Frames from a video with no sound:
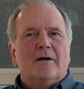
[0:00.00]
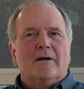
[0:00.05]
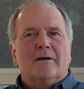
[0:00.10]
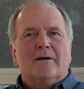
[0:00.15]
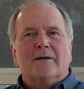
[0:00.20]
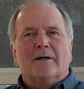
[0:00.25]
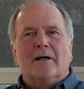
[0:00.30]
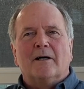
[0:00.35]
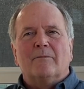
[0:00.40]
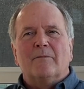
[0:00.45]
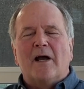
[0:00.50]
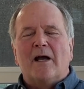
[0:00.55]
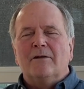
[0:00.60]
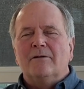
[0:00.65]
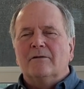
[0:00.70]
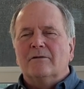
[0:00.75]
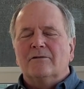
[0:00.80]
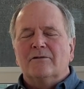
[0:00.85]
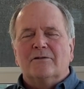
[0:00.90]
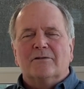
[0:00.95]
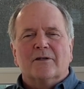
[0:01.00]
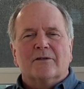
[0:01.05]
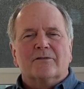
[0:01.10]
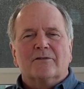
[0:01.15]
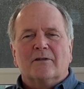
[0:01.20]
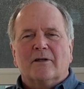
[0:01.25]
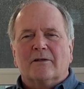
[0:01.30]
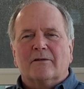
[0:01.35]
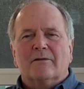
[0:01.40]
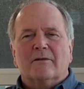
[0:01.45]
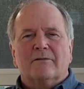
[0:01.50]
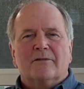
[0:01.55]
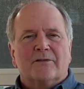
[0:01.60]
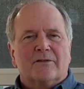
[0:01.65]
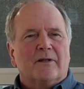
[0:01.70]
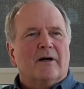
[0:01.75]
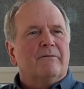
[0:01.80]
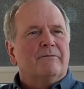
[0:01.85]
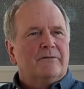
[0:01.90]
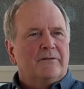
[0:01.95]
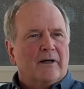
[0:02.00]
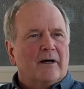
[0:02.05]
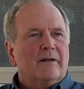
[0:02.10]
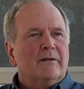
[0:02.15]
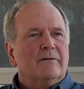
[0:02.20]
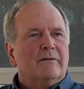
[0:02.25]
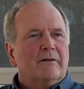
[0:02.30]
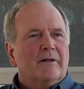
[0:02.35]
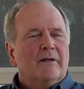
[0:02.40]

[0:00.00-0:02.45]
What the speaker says: and you can just get stuff done.